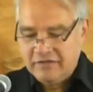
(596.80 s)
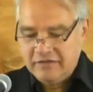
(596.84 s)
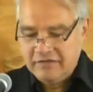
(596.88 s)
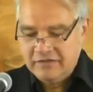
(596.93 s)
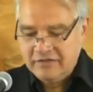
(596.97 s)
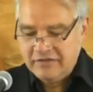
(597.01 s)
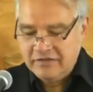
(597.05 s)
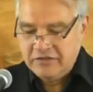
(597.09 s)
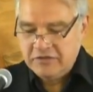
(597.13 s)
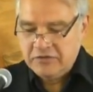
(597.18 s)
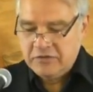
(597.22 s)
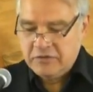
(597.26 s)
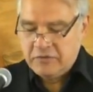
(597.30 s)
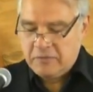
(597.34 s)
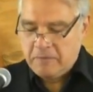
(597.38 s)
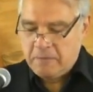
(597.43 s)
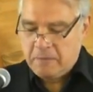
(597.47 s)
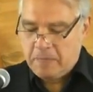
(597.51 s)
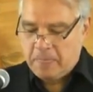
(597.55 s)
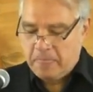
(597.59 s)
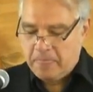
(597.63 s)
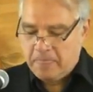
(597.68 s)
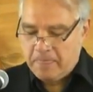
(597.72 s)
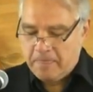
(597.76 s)

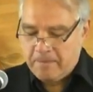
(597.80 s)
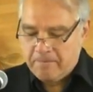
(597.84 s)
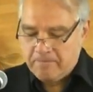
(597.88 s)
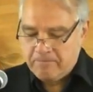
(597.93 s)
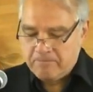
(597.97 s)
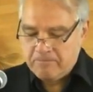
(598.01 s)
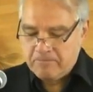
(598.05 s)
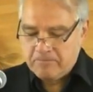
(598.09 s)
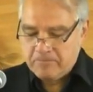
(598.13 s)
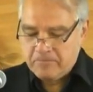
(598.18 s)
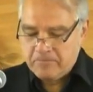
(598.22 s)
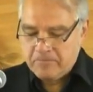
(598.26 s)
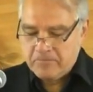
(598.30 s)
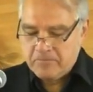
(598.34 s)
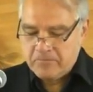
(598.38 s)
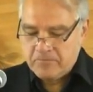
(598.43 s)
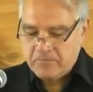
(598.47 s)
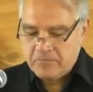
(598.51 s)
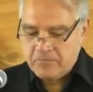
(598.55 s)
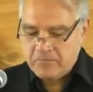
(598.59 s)
(silence)